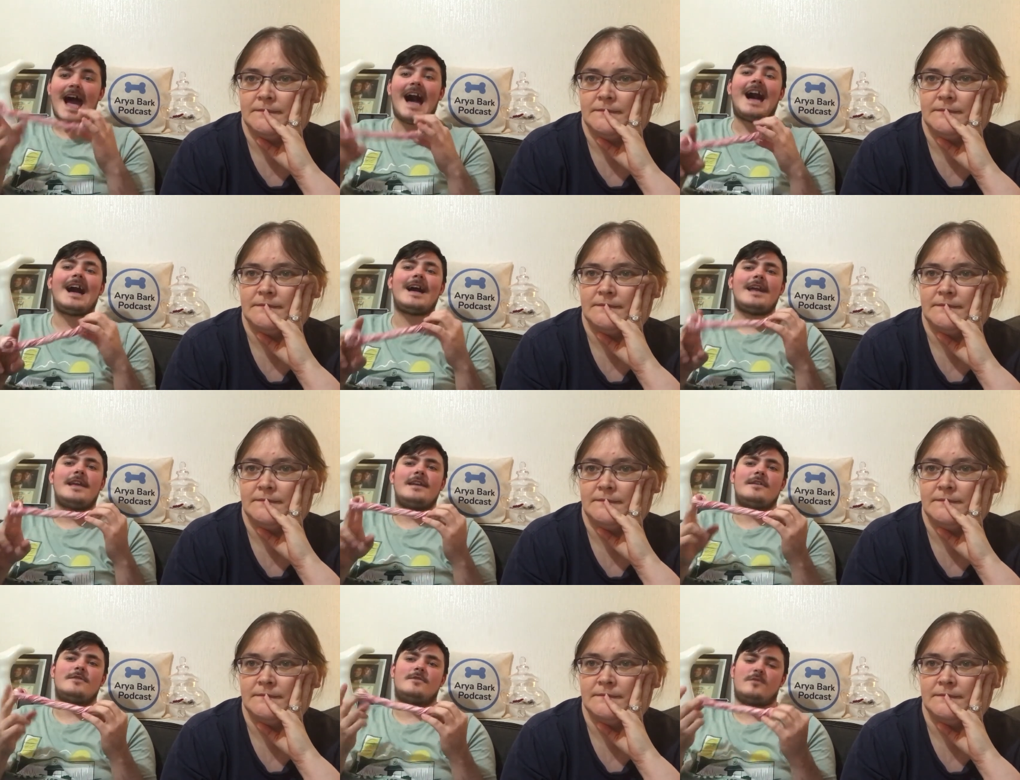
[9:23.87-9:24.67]

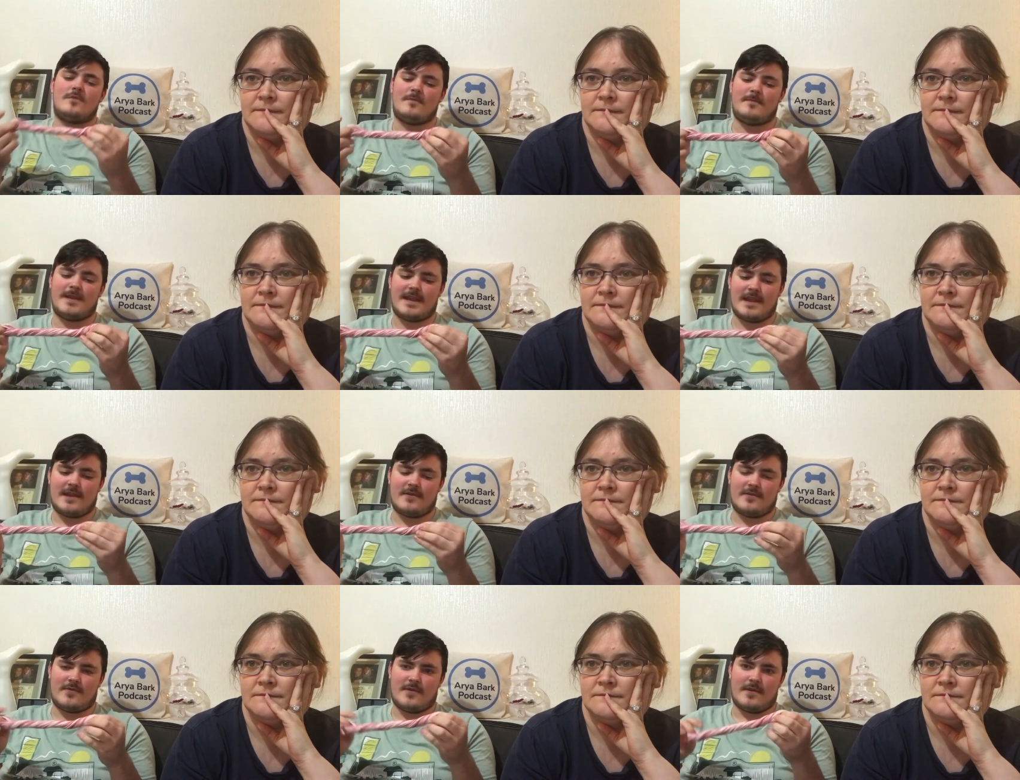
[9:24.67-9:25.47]
Speaker 1: I won't be
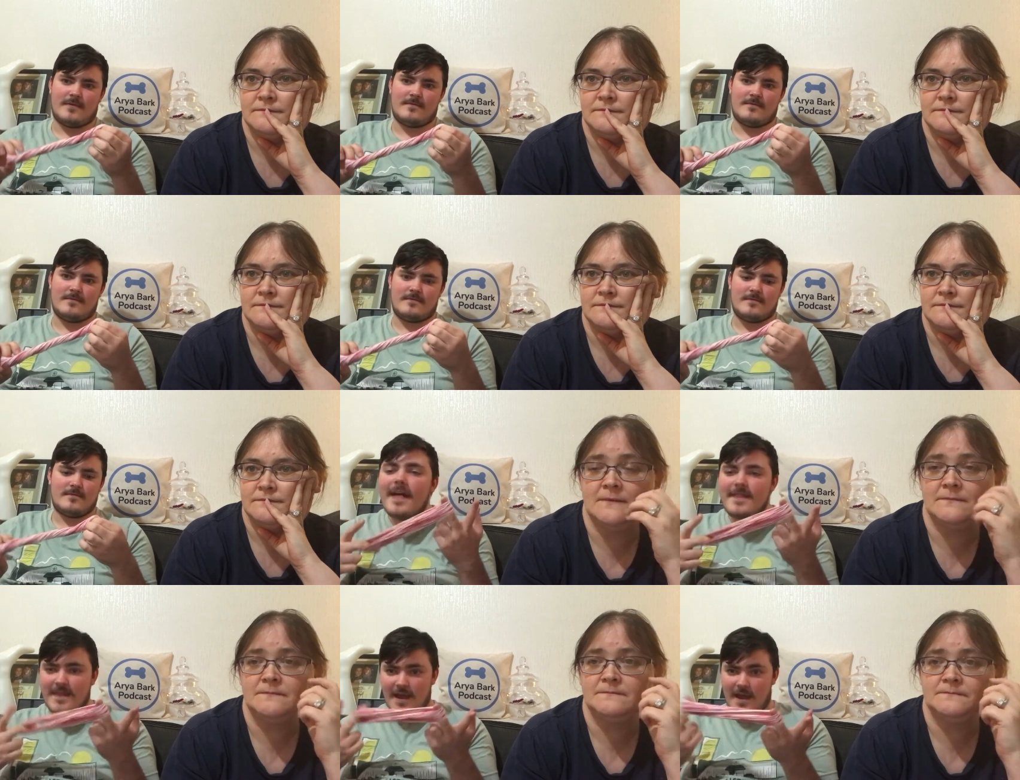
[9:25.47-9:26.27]
knitting on them.
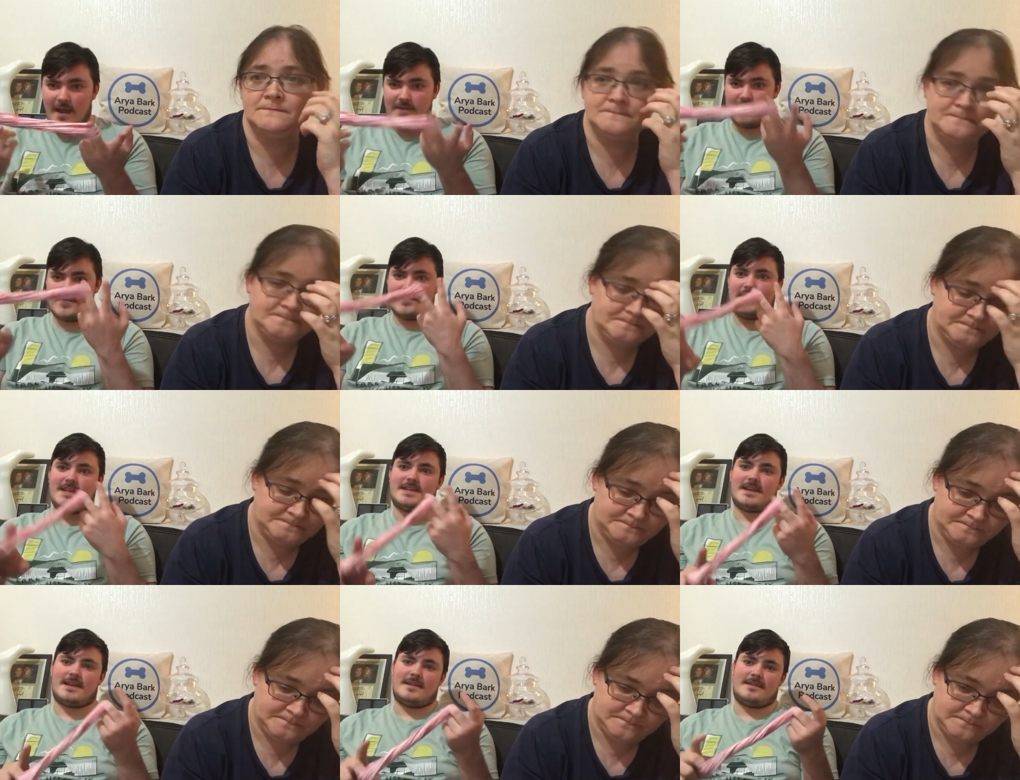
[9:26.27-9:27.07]
And the other
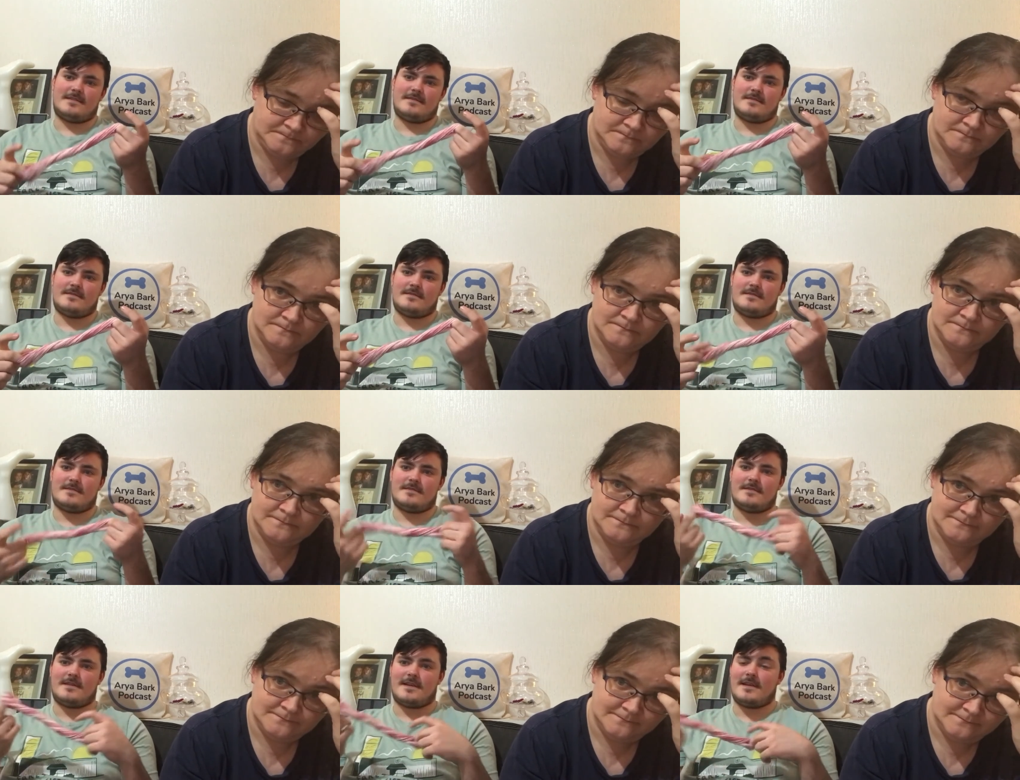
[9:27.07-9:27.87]
reason,
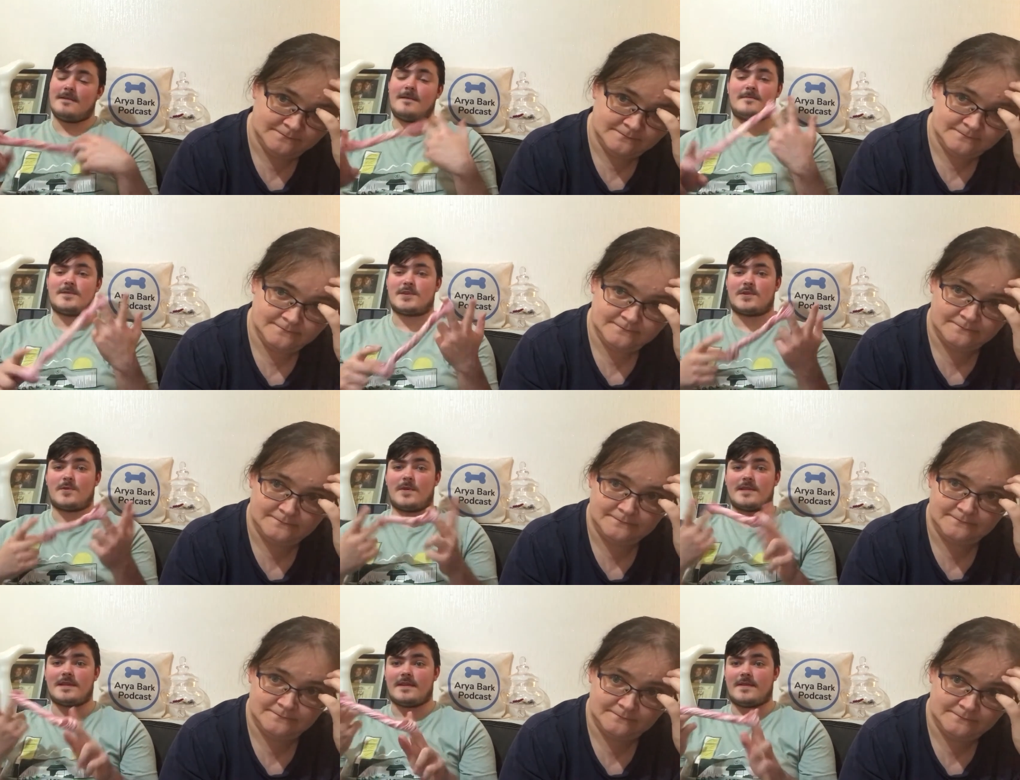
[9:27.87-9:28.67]
uh, I'm just
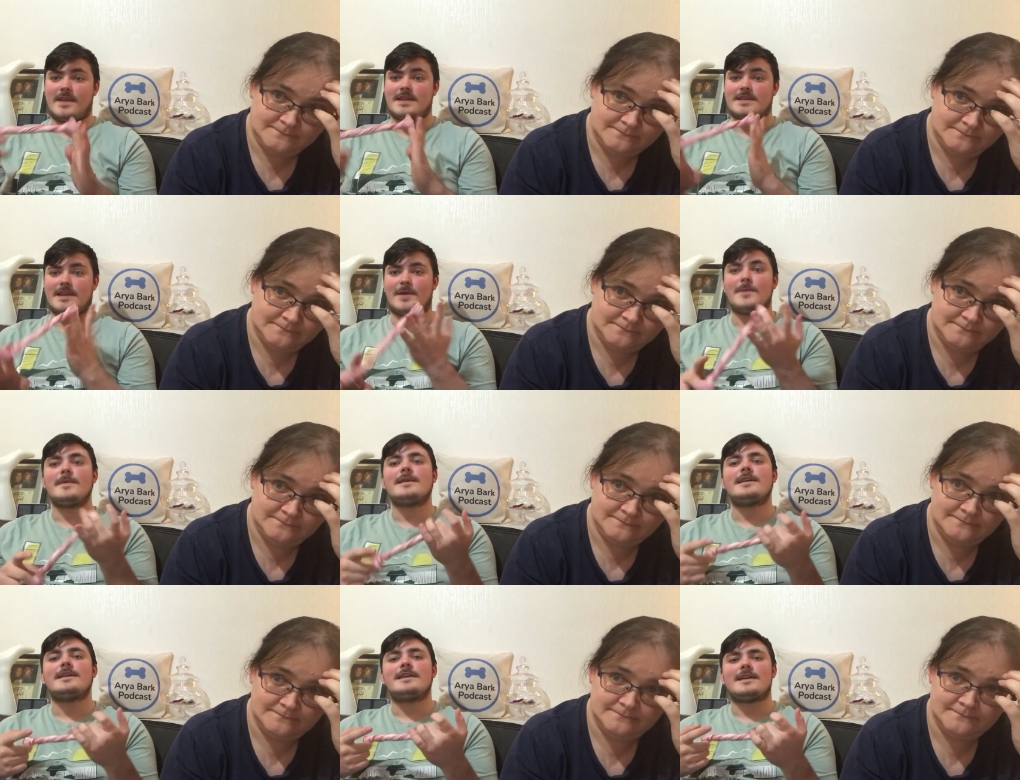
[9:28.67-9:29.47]
twiddling this now,
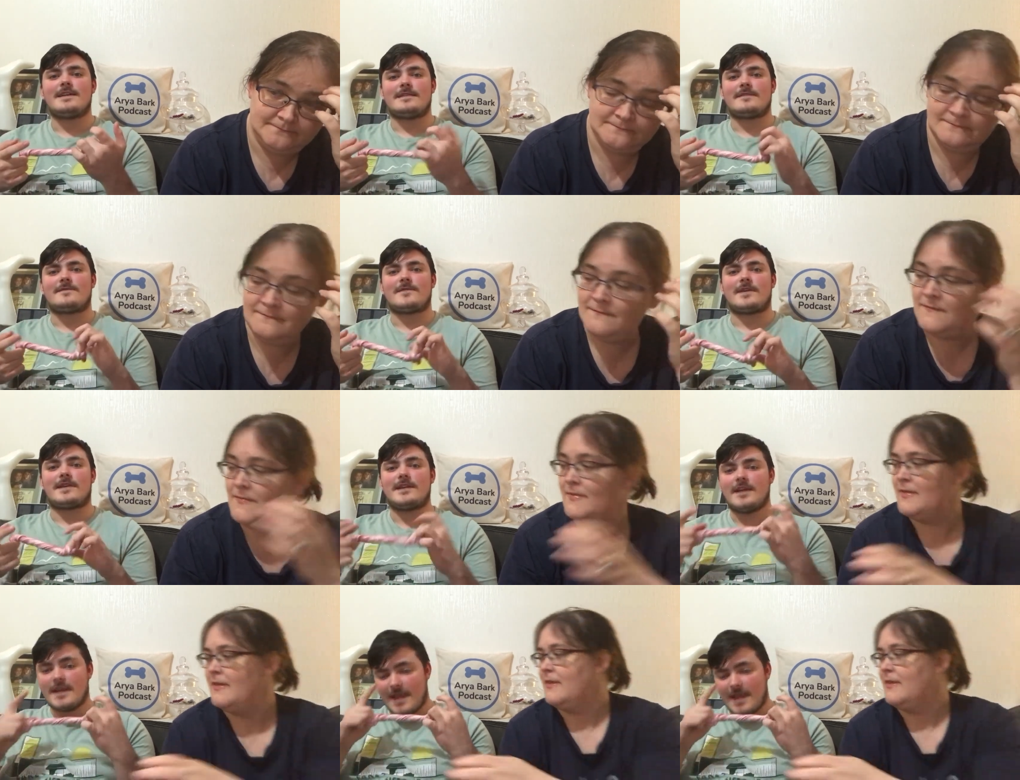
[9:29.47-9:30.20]
this is fun,